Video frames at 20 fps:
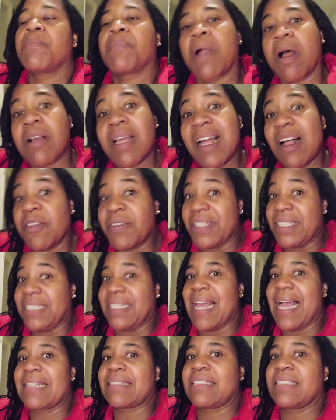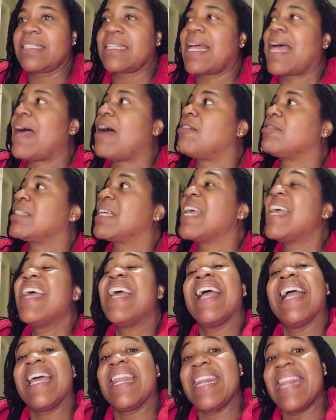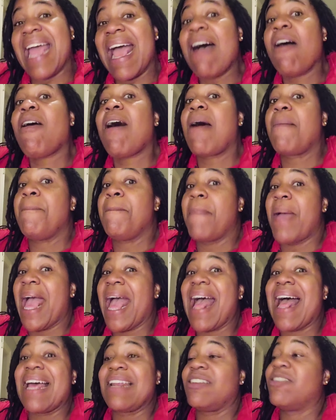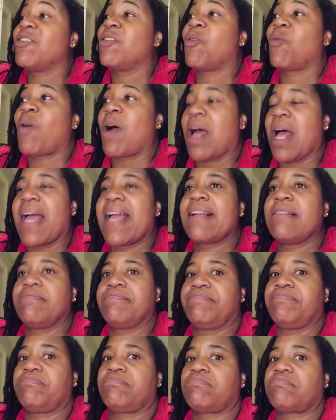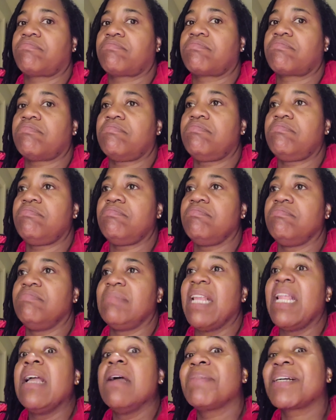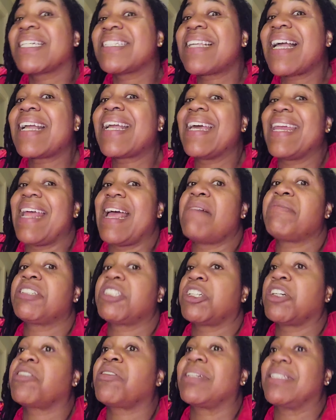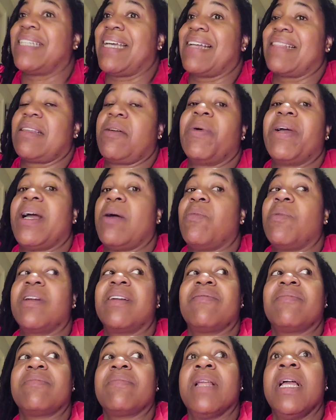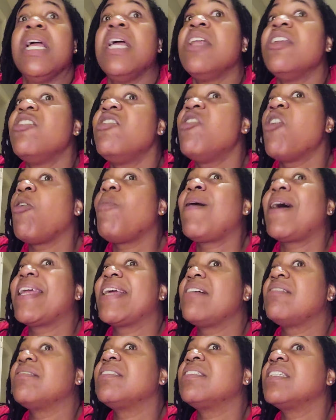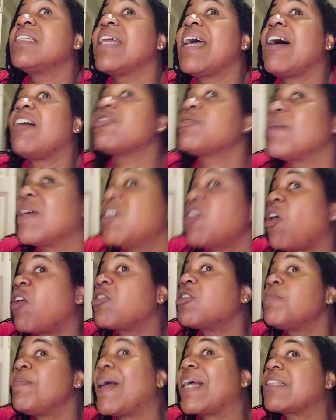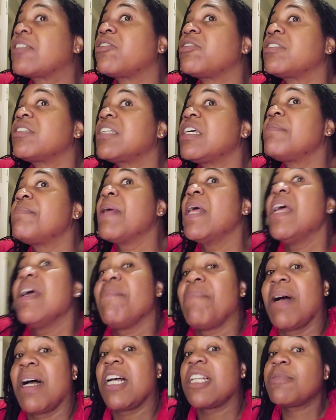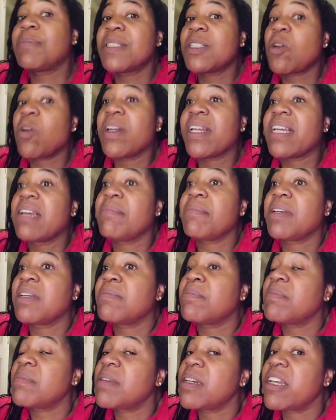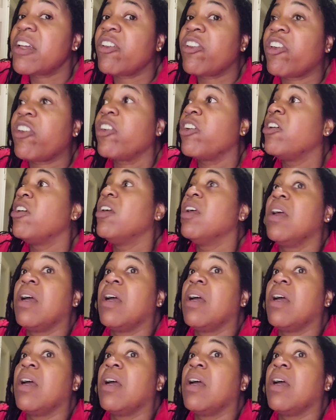Brought healthy snacks into the house. And now I'm mad. You know why? Because I can't have a sugar attack that way I want to. Nobody else is in the house. My daughter's back there asleep. My husband's going to get dinner.